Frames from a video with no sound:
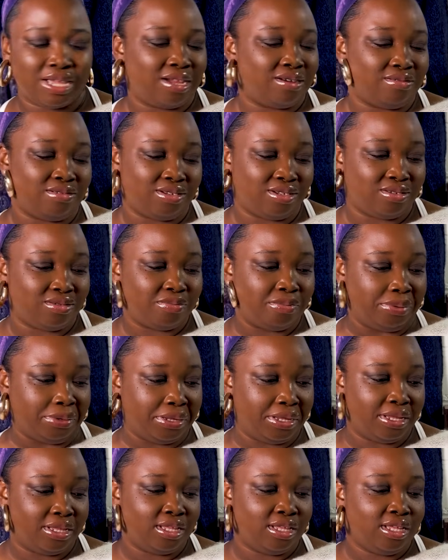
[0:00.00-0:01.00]
I don't know,
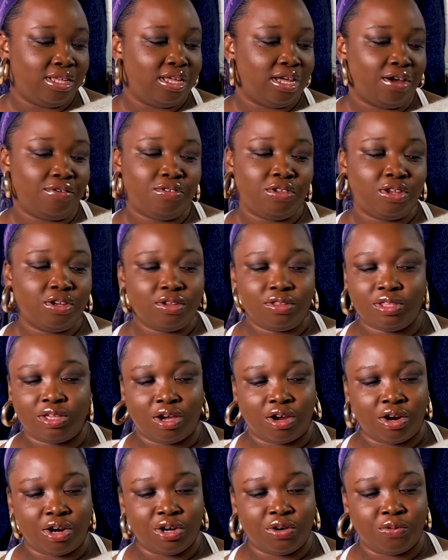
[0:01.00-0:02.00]
but I've done all the
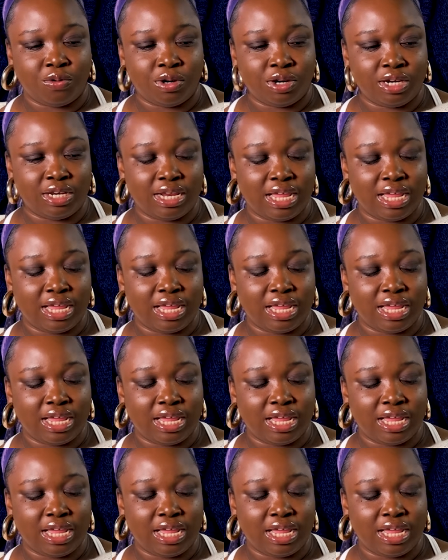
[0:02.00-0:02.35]
hard work.